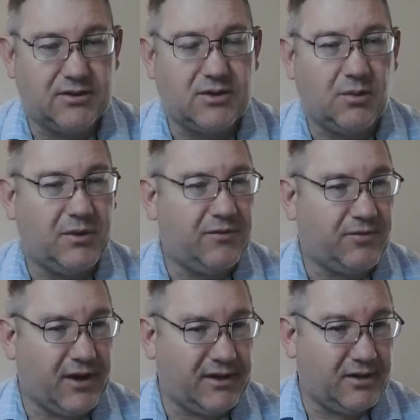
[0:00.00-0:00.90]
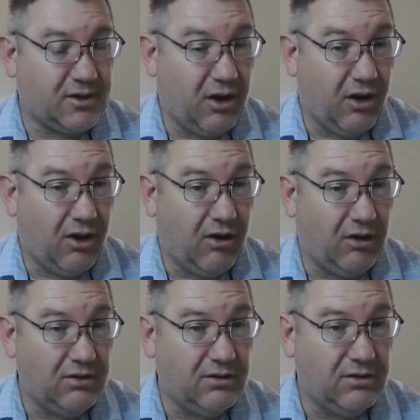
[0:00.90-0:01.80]
Don't be afraid to
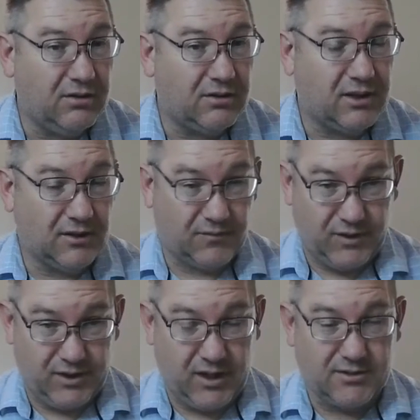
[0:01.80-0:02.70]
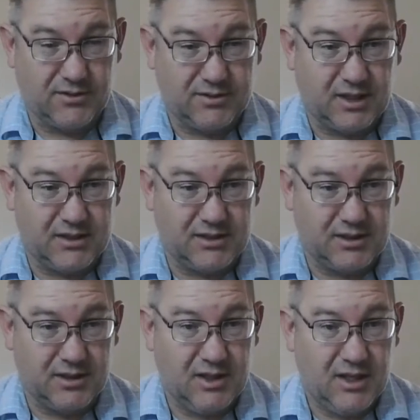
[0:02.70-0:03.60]
call, get a free consultation.